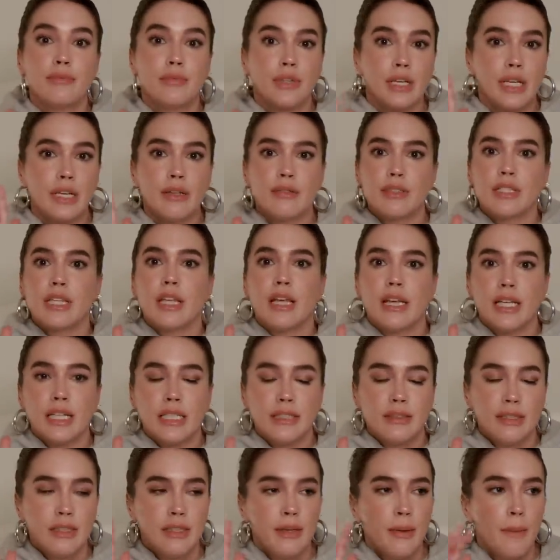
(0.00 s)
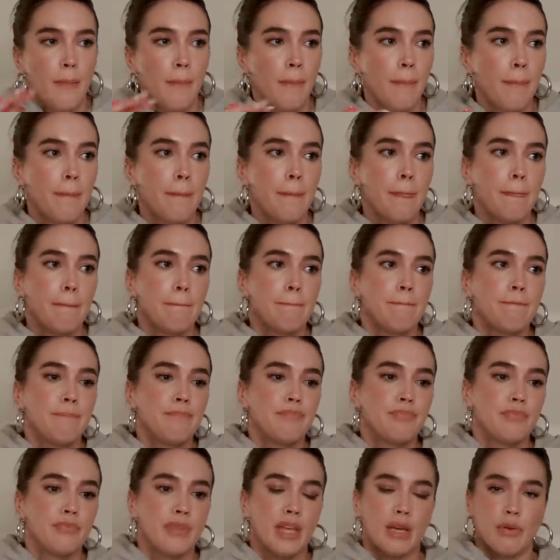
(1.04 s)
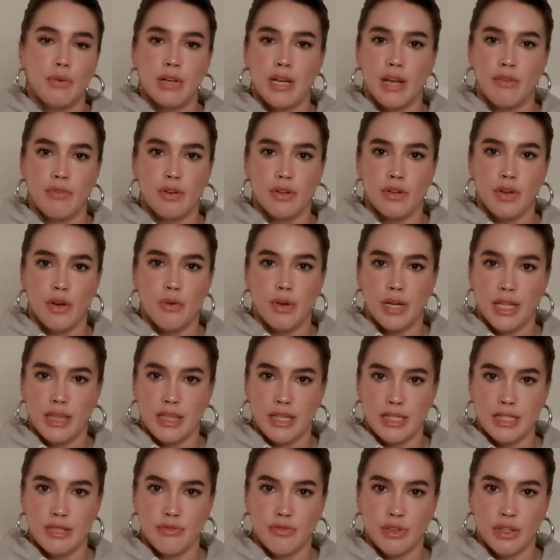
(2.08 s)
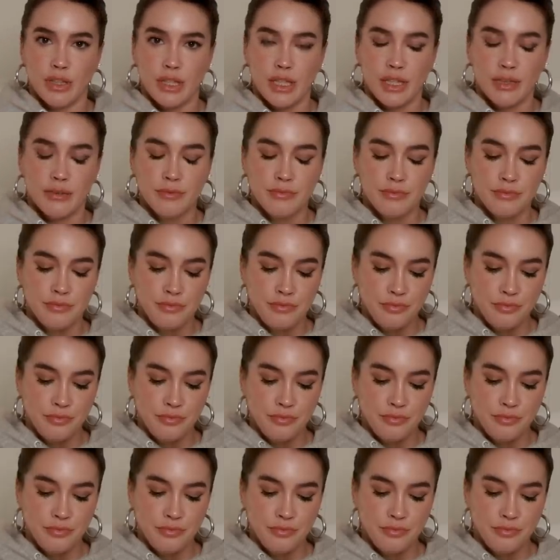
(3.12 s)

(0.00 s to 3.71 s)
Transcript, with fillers: or he was lying. They would never know anything differently.